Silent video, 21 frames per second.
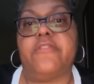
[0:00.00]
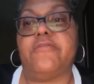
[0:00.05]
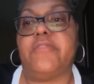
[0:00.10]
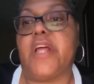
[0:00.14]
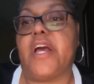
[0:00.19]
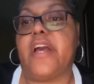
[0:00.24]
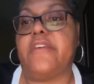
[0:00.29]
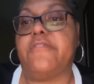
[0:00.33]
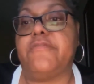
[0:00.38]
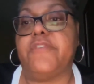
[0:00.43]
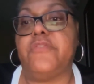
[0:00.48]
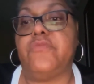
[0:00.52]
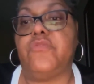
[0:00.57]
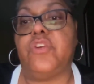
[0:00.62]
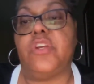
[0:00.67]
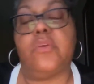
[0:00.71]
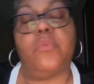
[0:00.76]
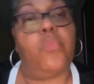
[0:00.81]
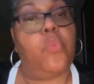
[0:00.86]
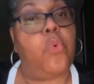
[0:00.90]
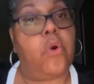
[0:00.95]
flying
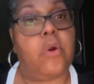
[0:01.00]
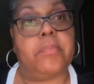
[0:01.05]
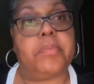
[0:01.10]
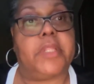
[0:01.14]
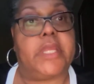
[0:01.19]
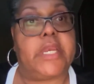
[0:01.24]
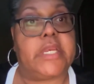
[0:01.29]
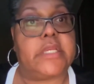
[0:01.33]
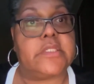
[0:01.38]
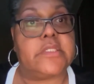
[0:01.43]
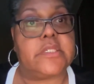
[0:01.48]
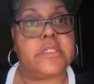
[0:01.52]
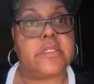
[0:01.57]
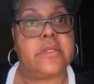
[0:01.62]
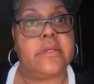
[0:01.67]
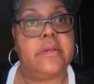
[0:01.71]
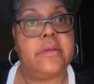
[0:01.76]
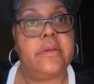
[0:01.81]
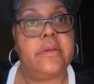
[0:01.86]
15 warplanes